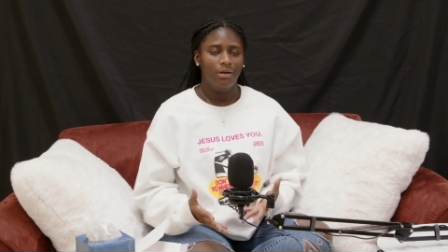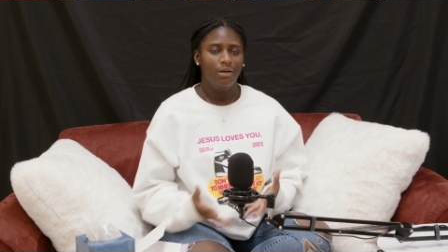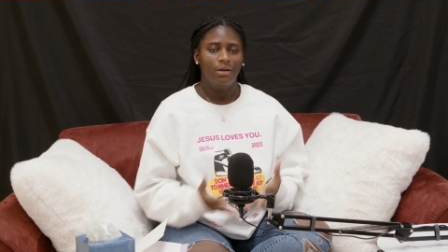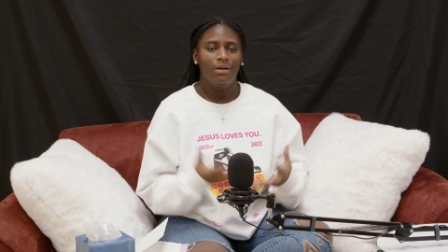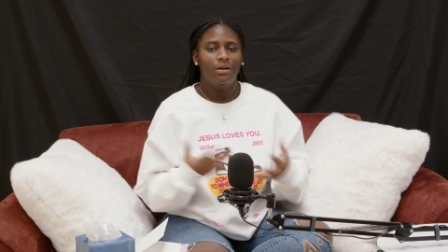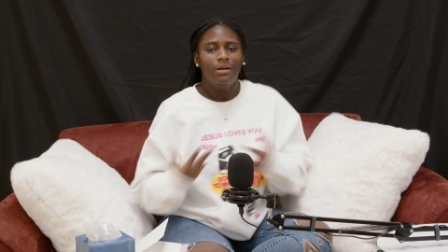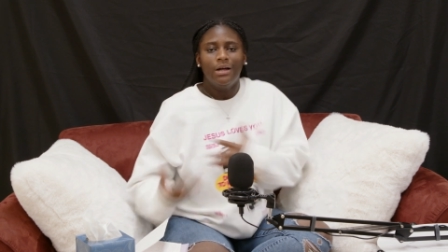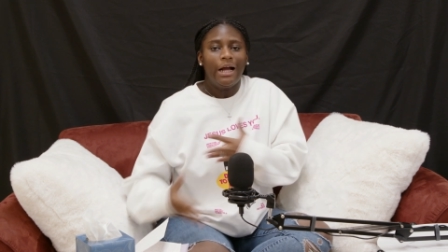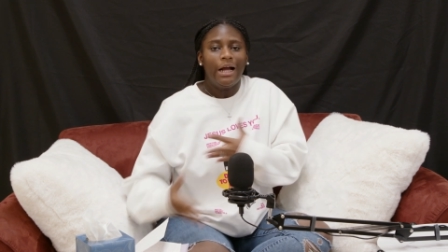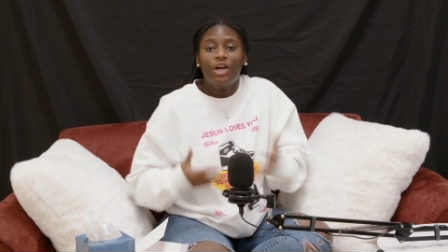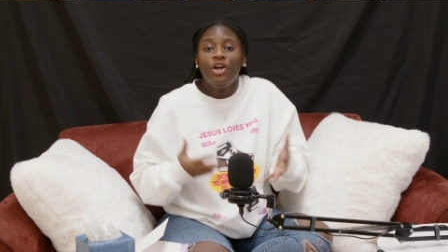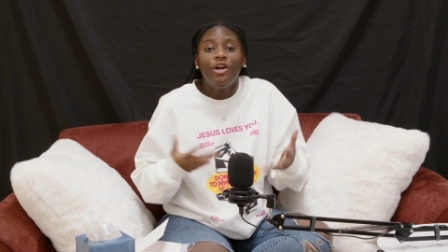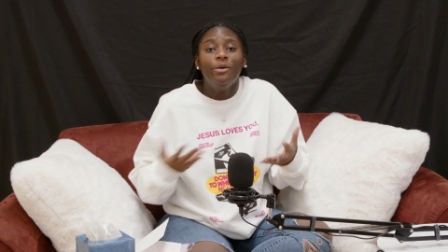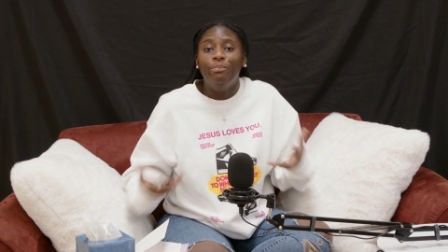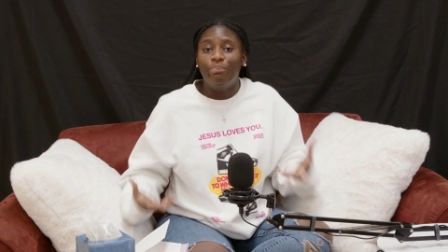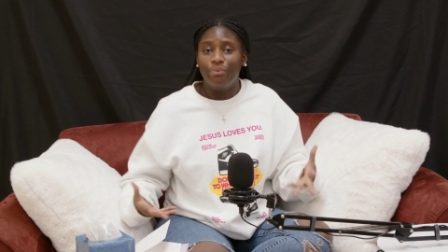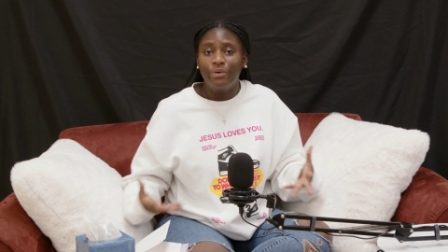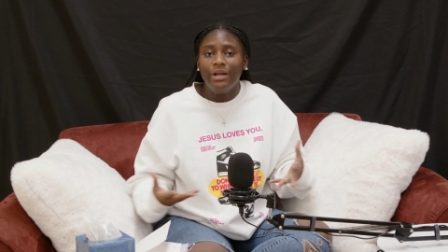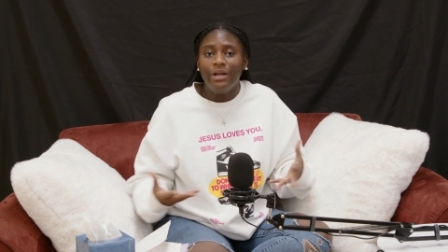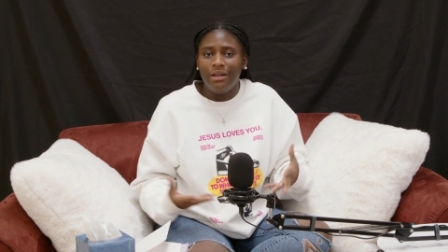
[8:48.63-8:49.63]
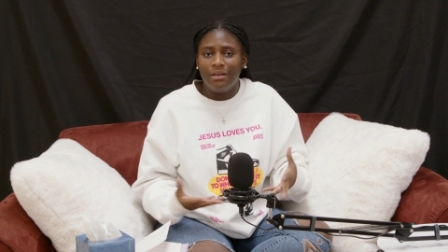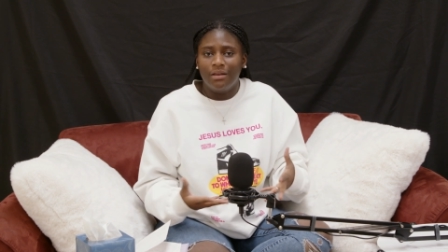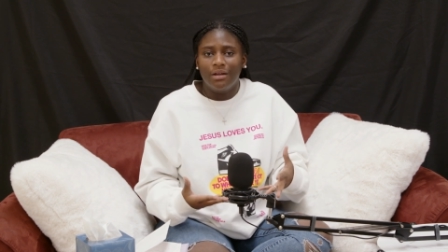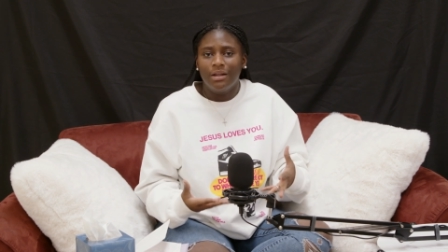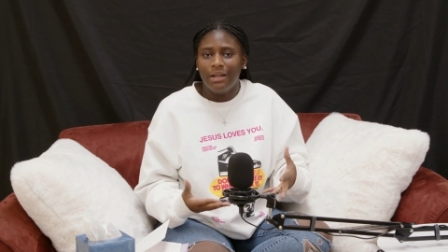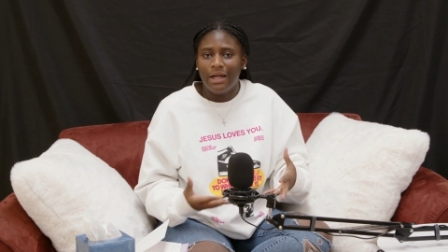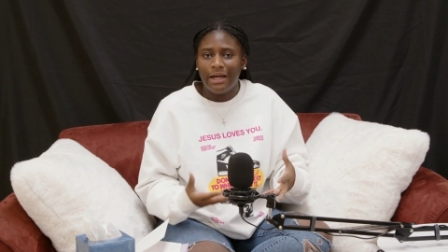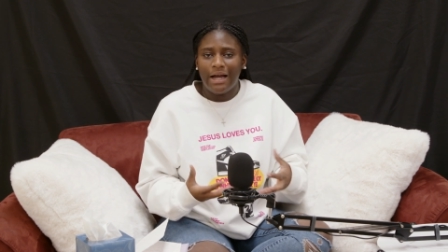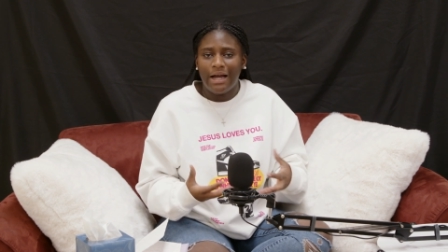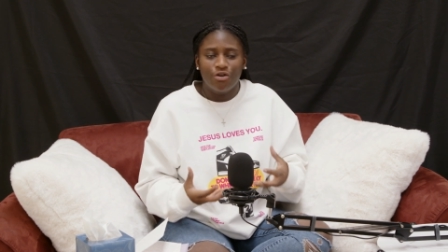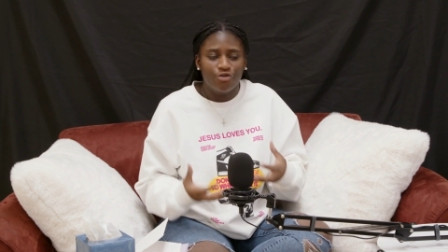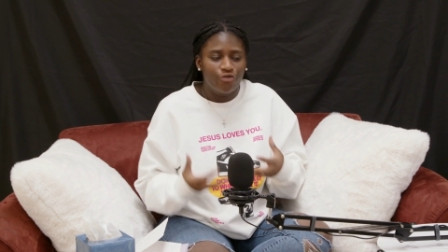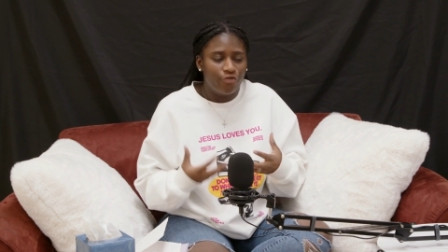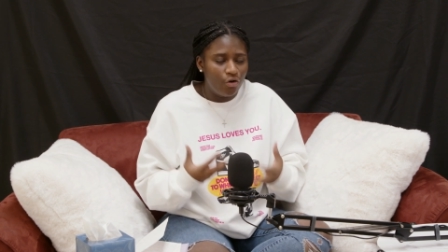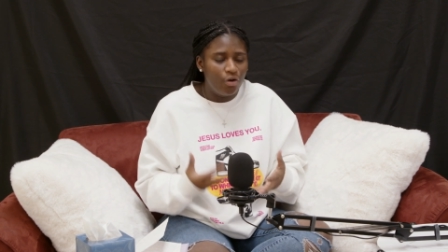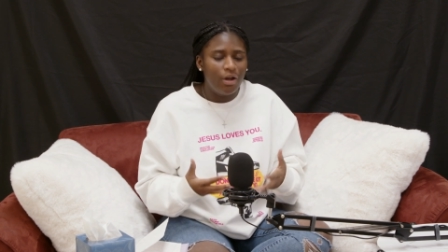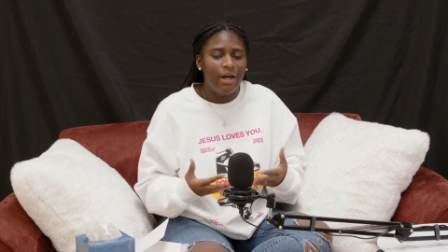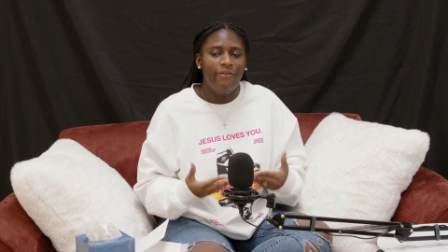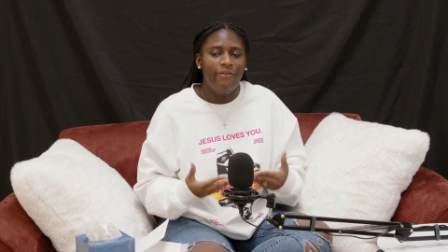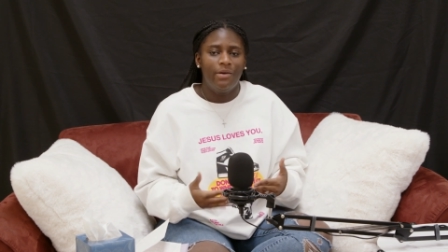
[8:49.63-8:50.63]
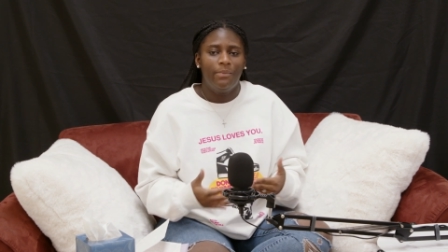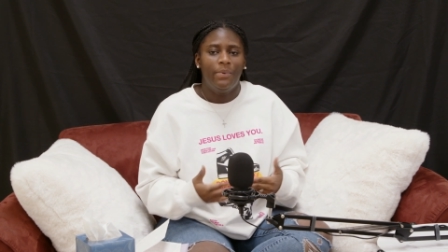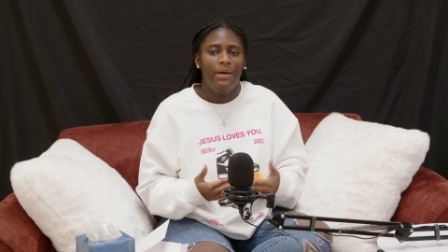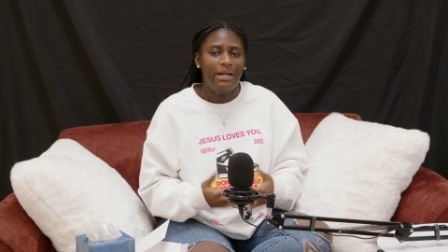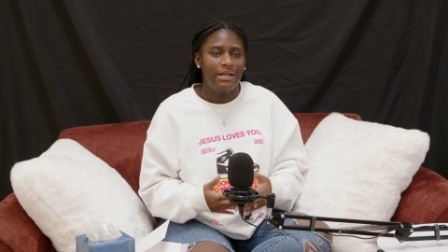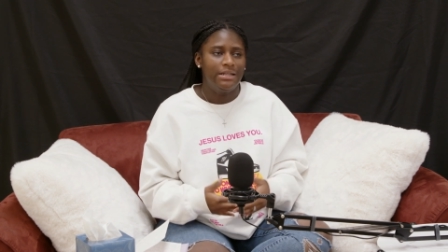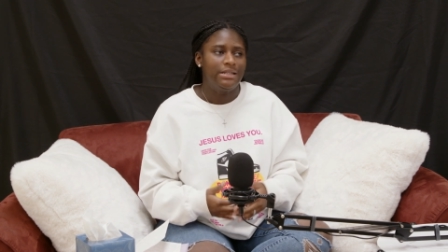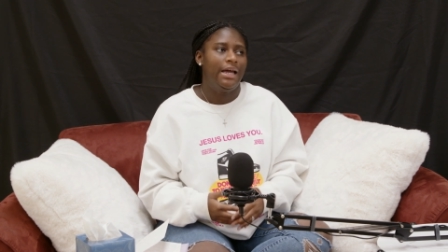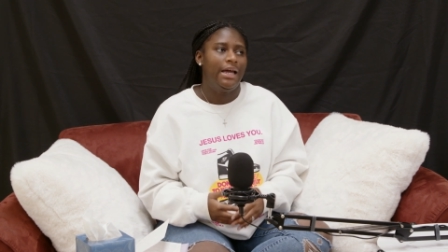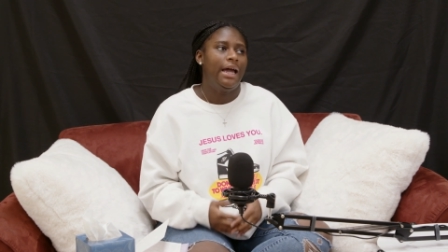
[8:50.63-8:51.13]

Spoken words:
I couldn't breathe. Like, I was full on having a panic attack.